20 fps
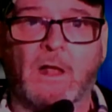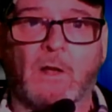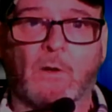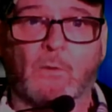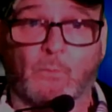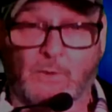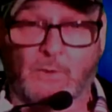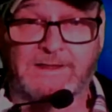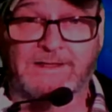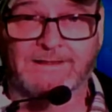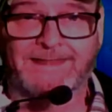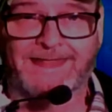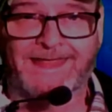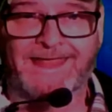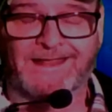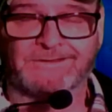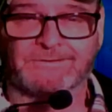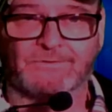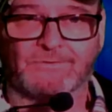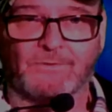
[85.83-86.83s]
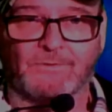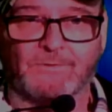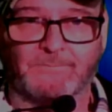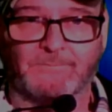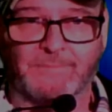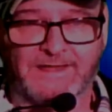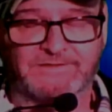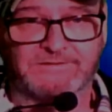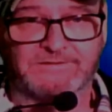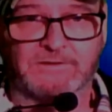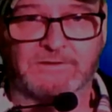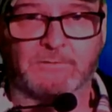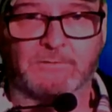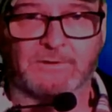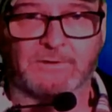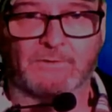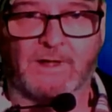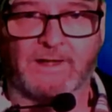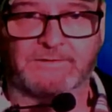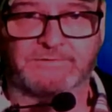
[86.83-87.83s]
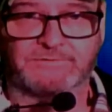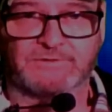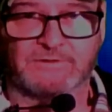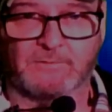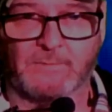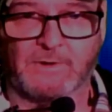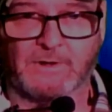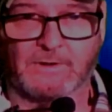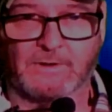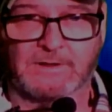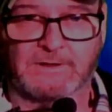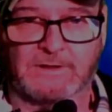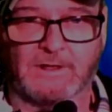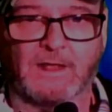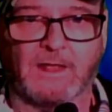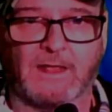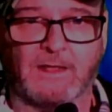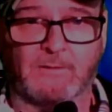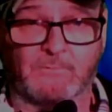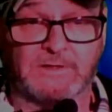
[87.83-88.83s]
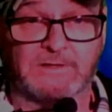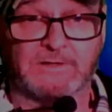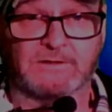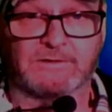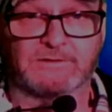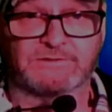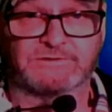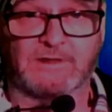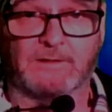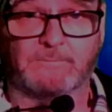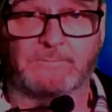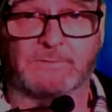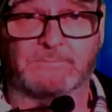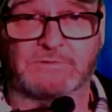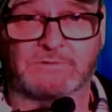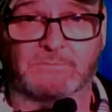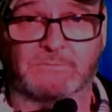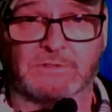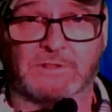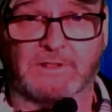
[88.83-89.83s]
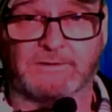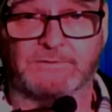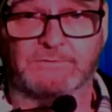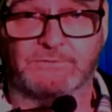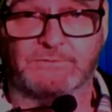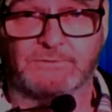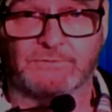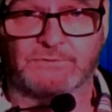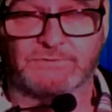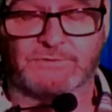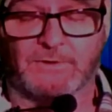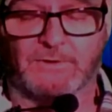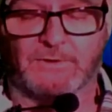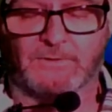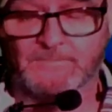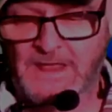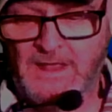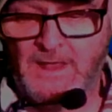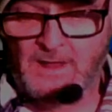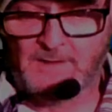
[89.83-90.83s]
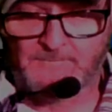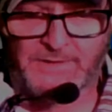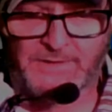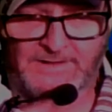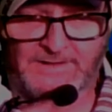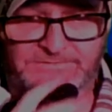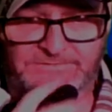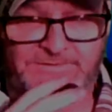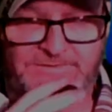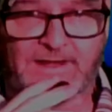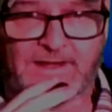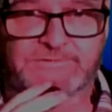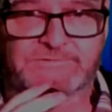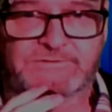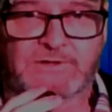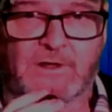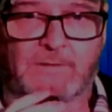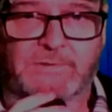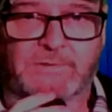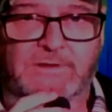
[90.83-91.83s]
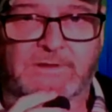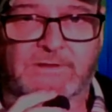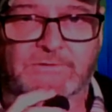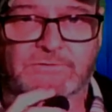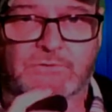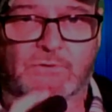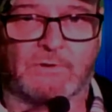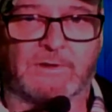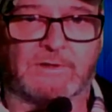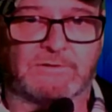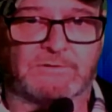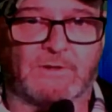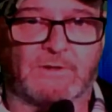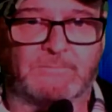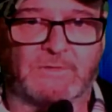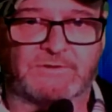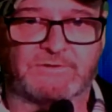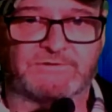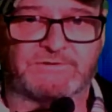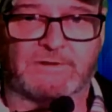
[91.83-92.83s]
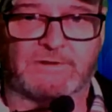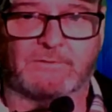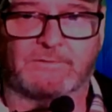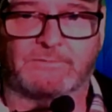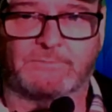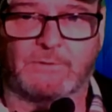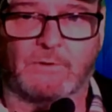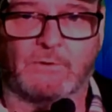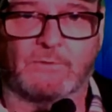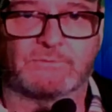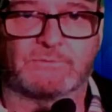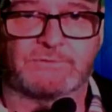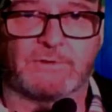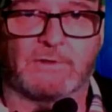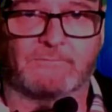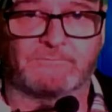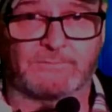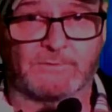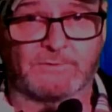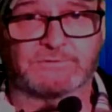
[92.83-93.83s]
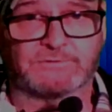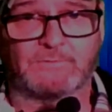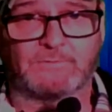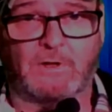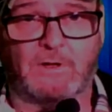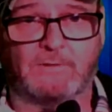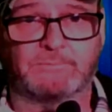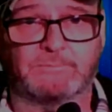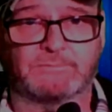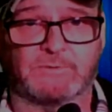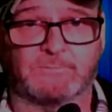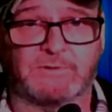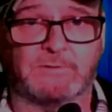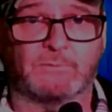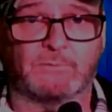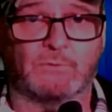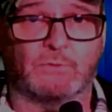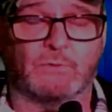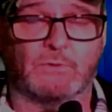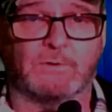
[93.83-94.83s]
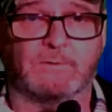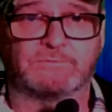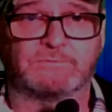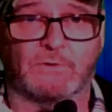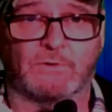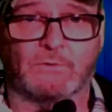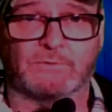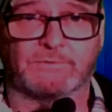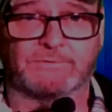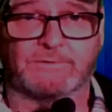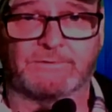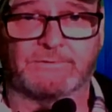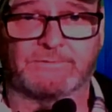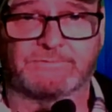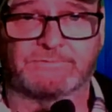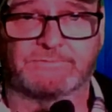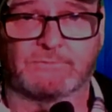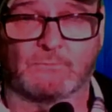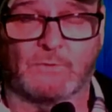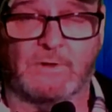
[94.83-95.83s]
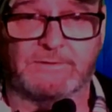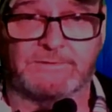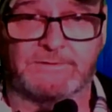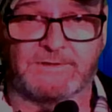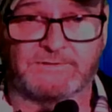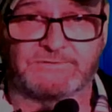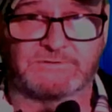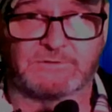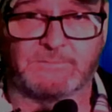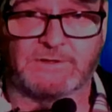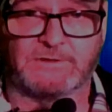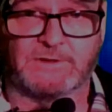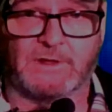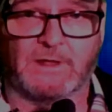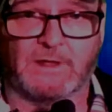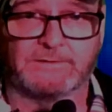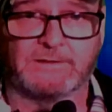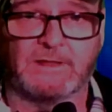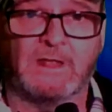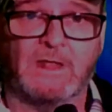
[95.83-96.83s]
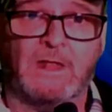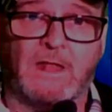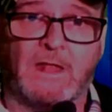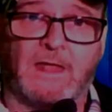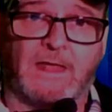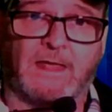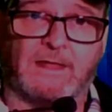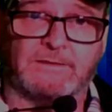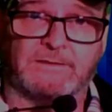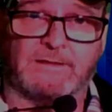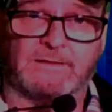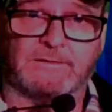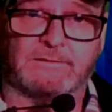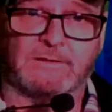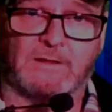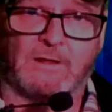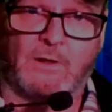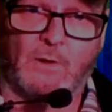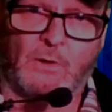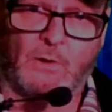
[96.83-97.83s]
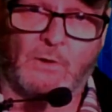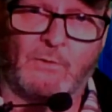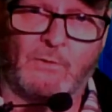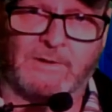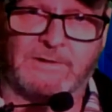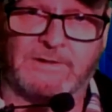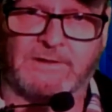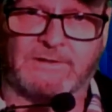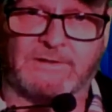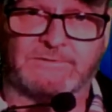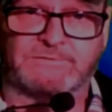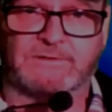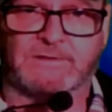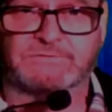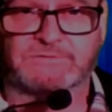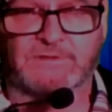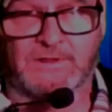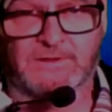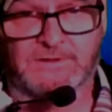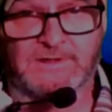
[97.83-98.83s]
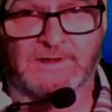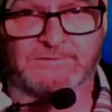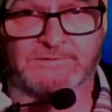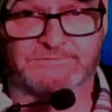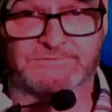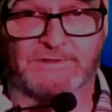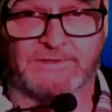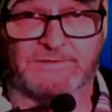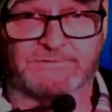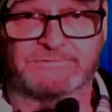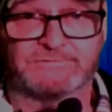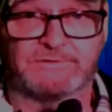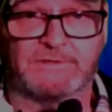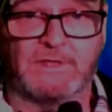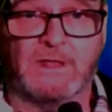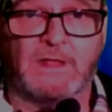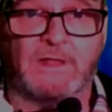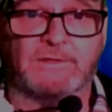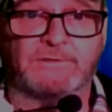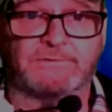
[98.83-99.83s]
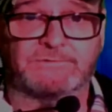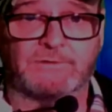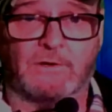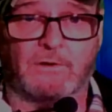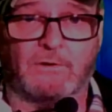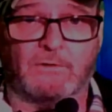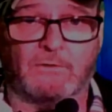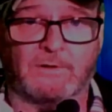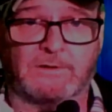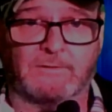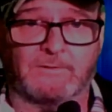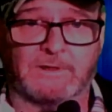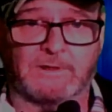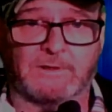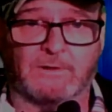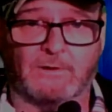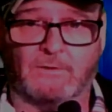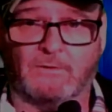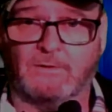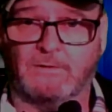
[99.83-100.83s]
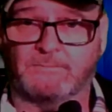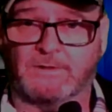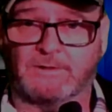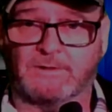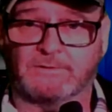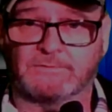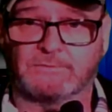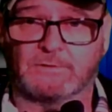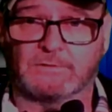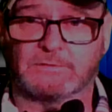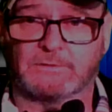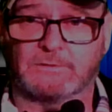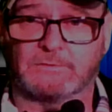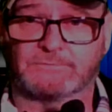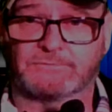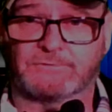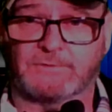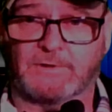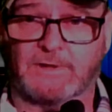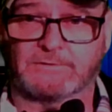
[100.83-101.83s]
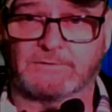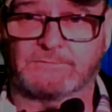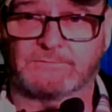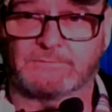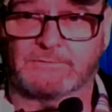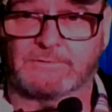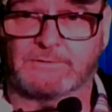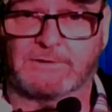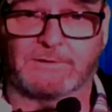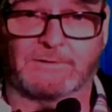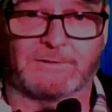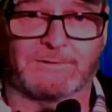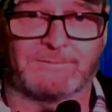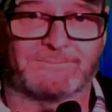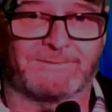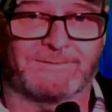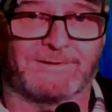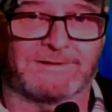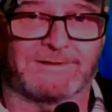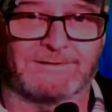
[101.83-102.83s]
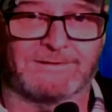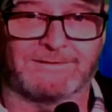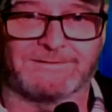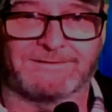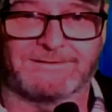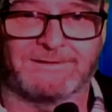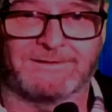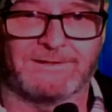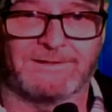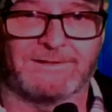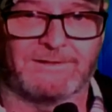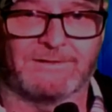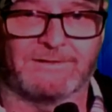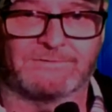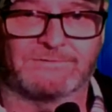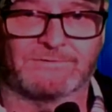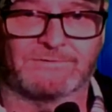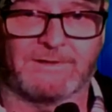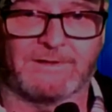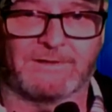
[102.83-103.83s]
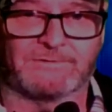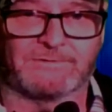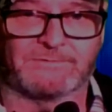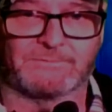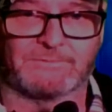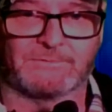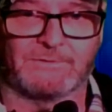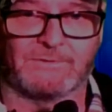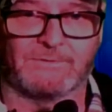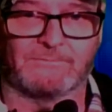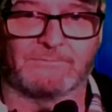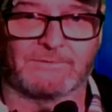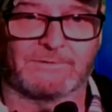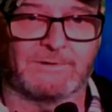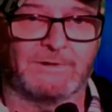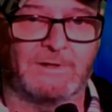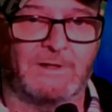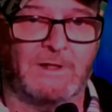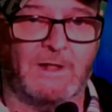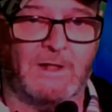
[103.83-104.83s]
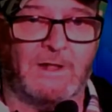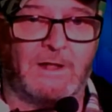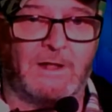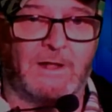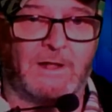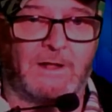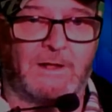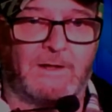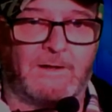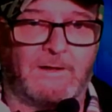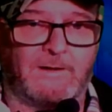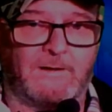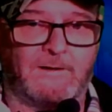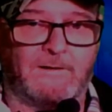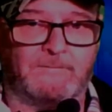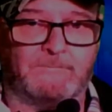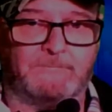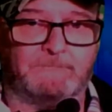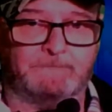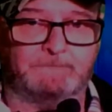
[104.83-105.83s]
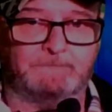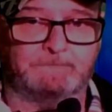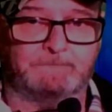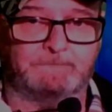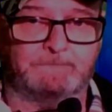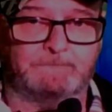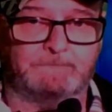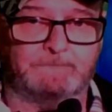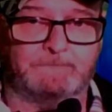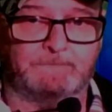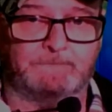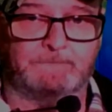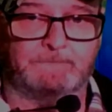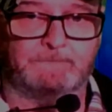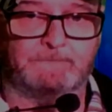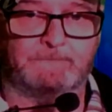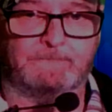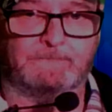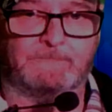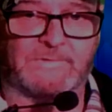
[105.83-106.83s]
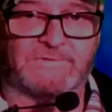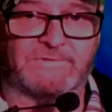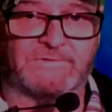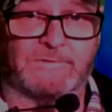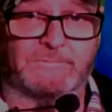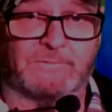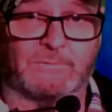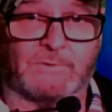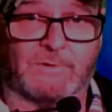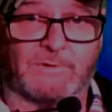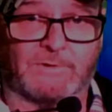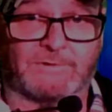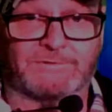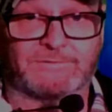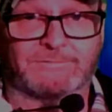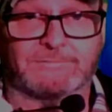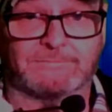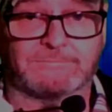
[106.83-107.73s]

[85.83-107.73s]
We can handle basic human rights in America, and we need to step up to the plate and do so. But tonight's topic is I'm going to share with folks, first of all, the people who have told us what needs to be done, and then who it is that's against us. So here we go. I'm going to do a little transfer here, if I can transfer over. Let's see if it works.